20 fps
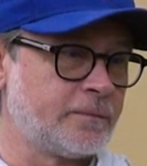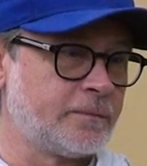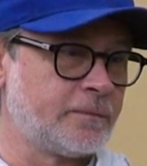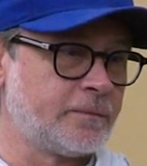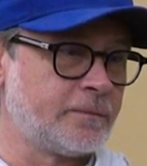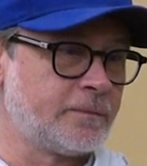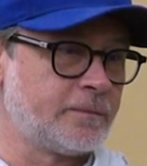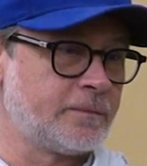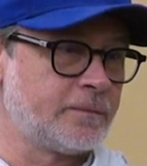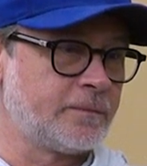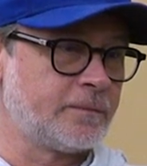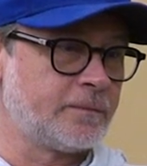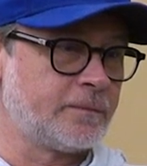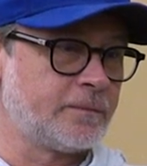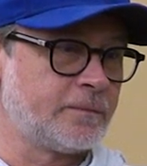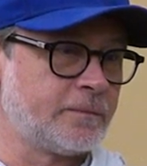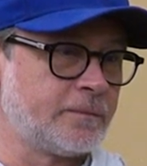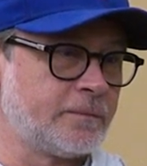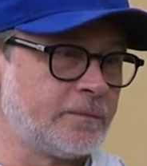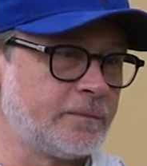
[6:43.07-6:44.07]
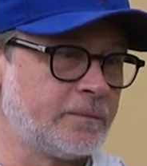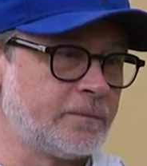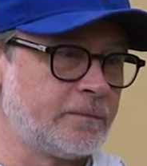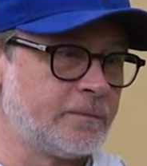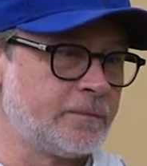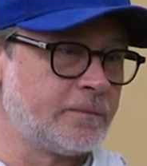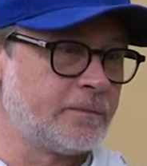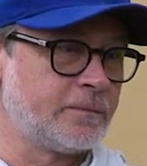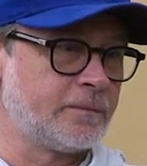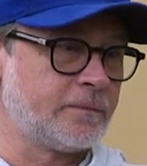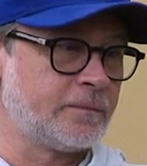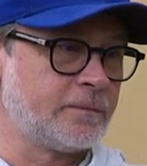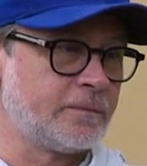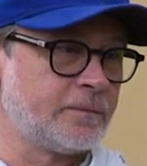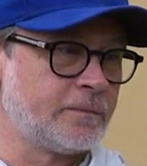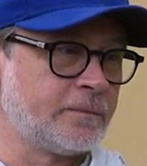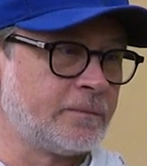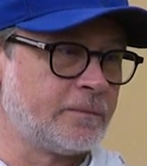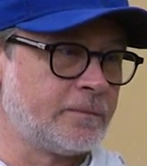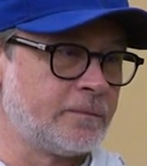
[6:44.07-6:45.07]

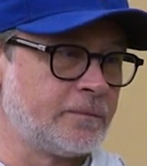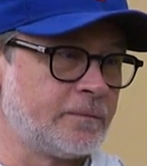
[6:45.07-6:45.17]
(silent)